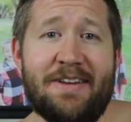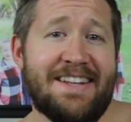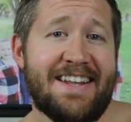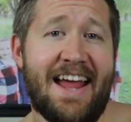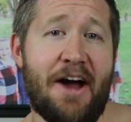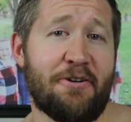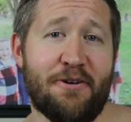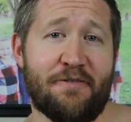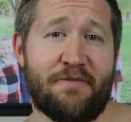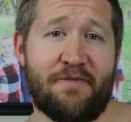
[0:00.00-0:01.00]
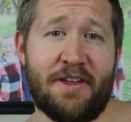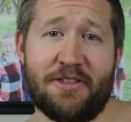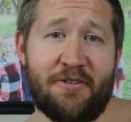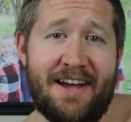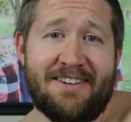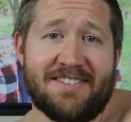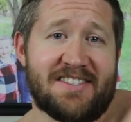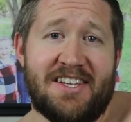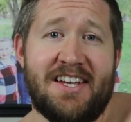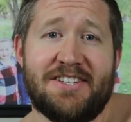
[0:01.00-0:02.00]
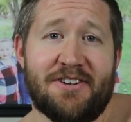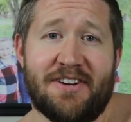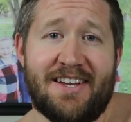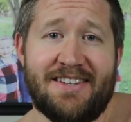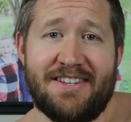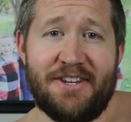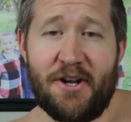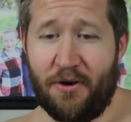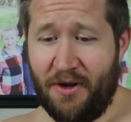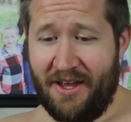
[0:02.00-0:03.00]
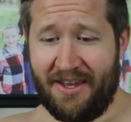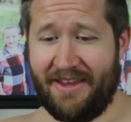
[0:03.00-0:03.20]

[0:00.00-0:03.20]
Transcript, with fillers: mean, now your fifth grader's teacher can, you know,